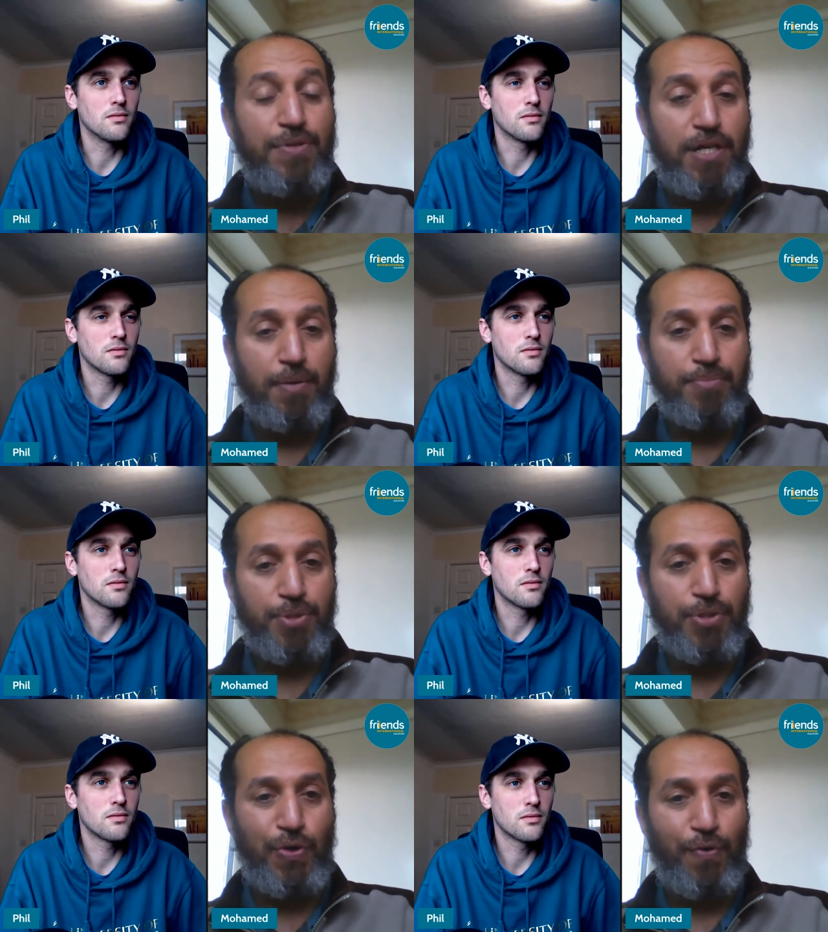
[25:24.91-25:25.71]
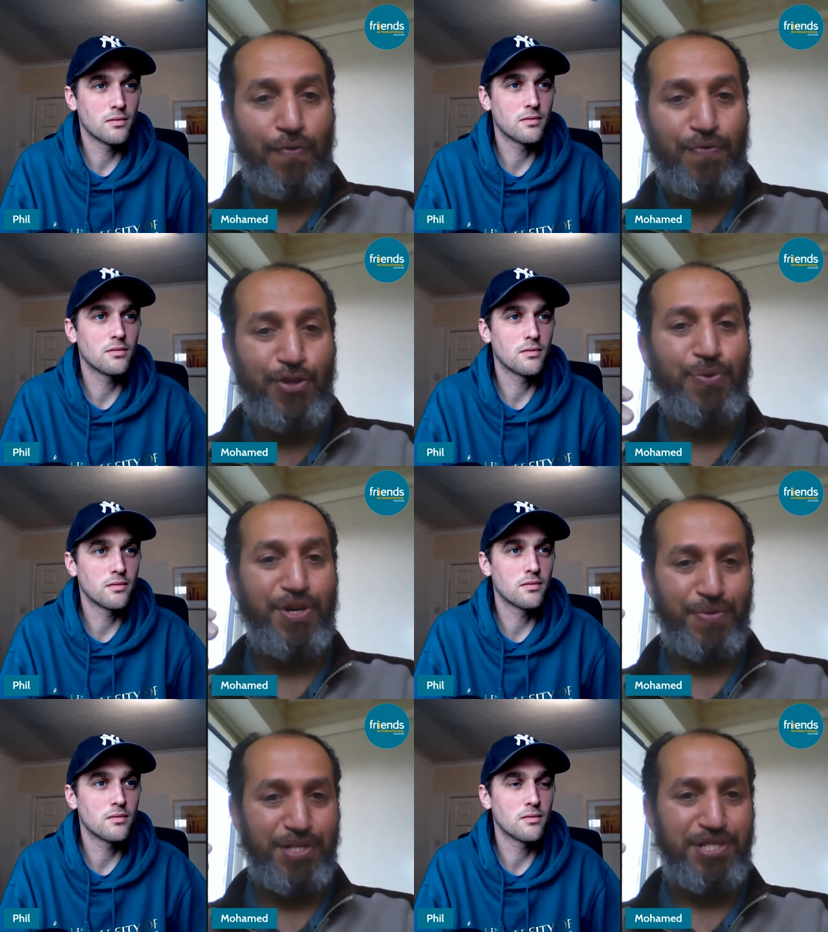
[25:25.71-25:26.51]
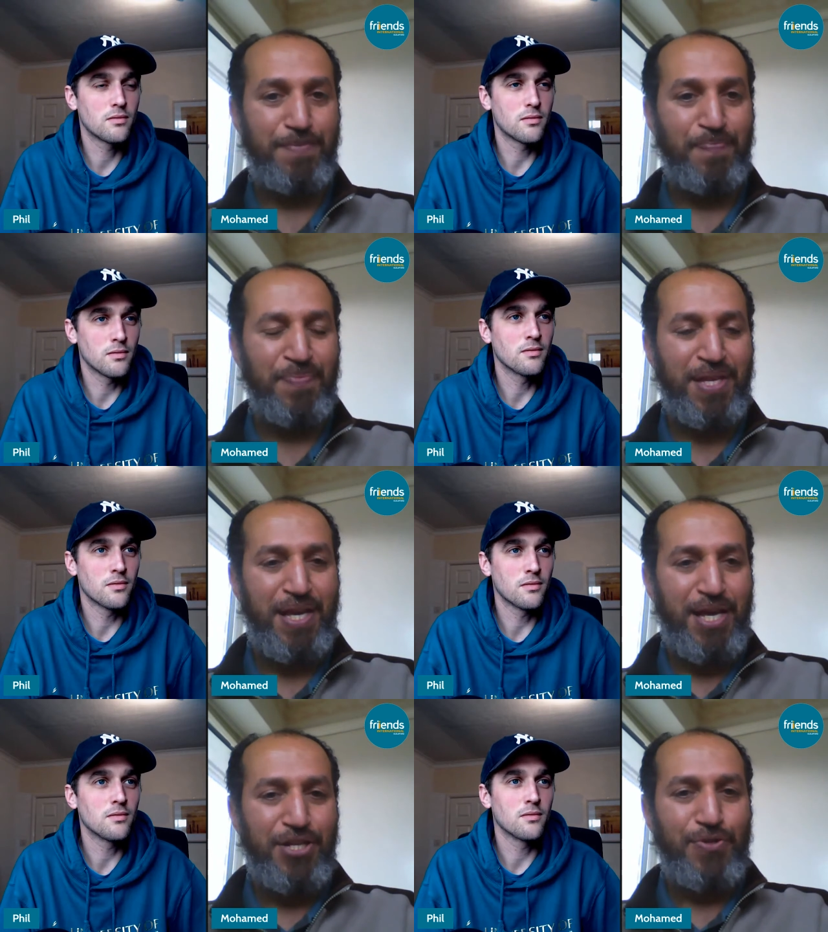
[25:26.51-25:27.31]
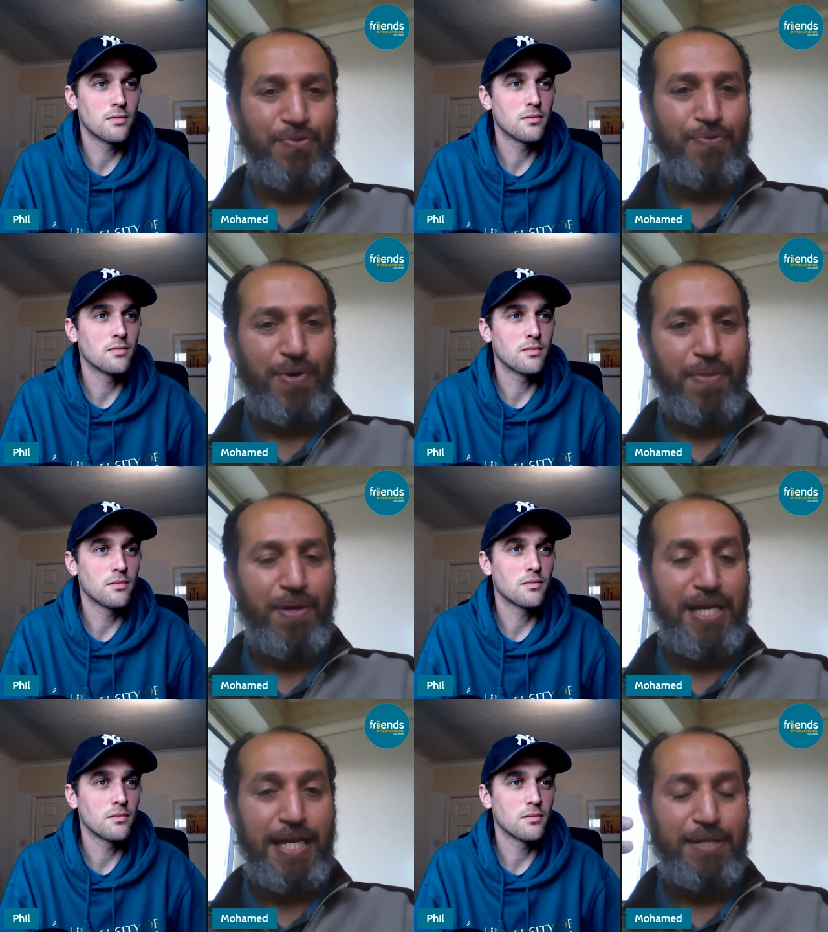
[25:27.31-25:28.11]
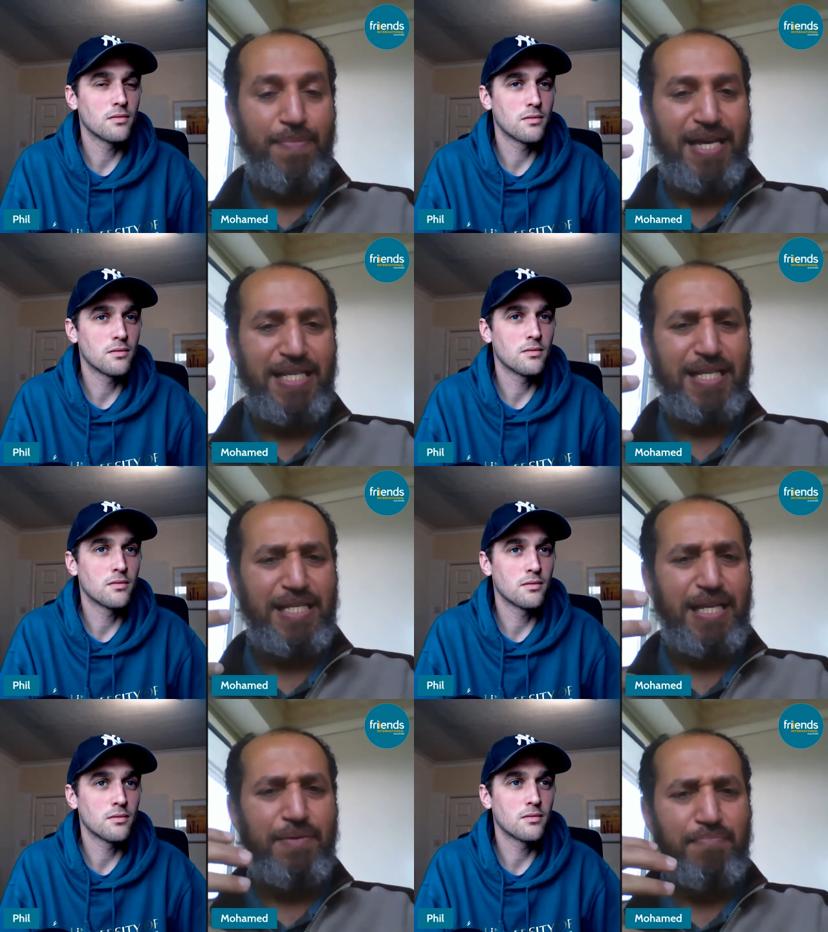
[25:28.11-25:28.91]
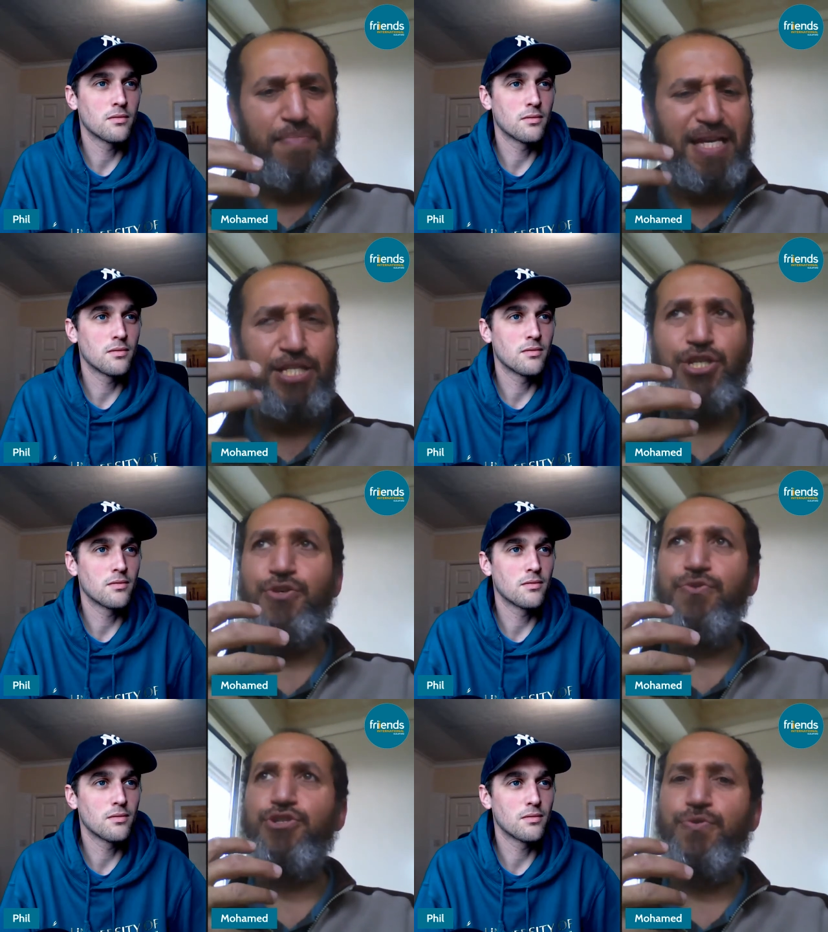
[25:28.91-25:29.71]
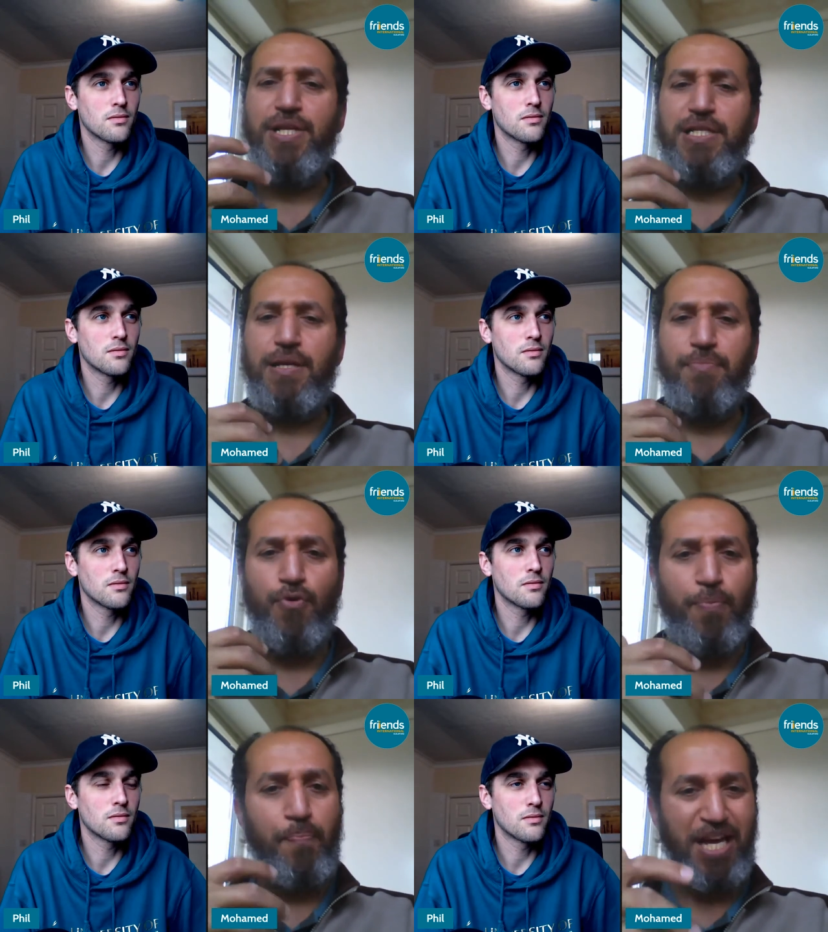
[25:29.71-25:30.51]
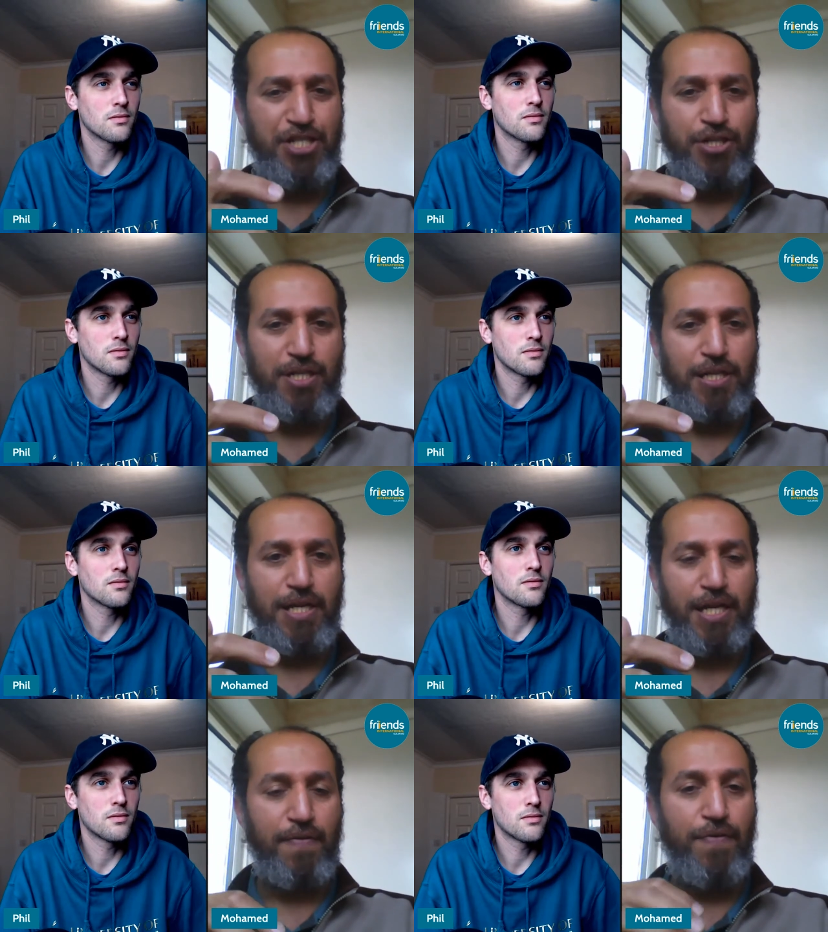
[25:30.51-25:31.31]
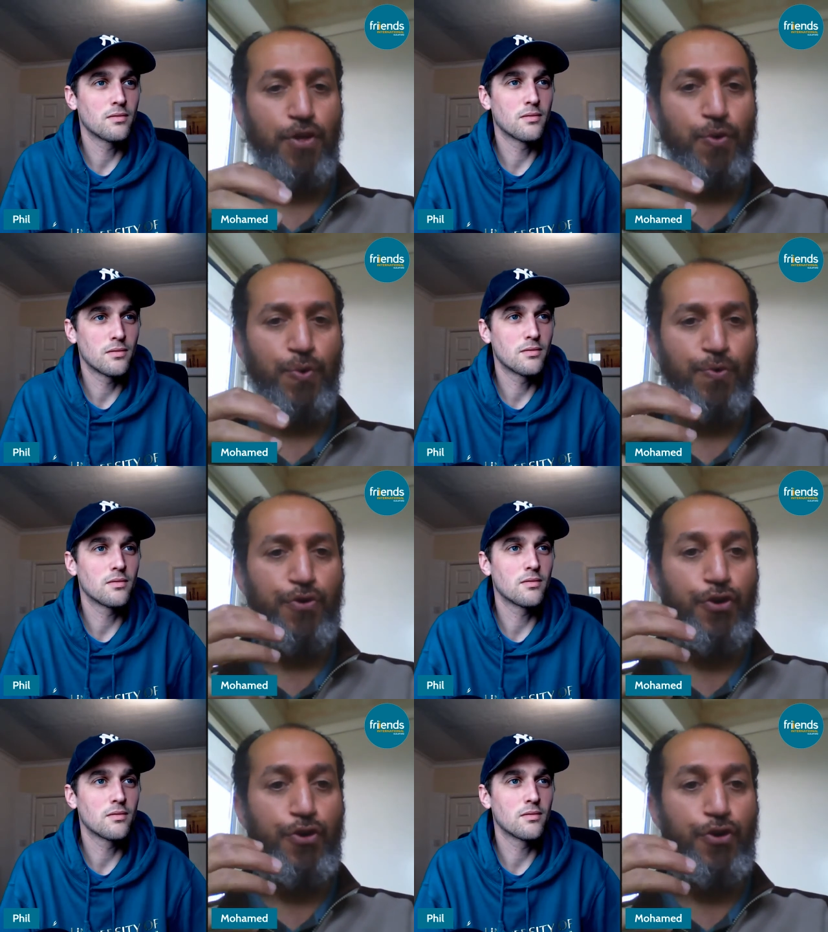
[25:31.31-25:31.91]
Speaker 1: outcomes of doing this so rather it makes it, it makes you doing it more passionately if you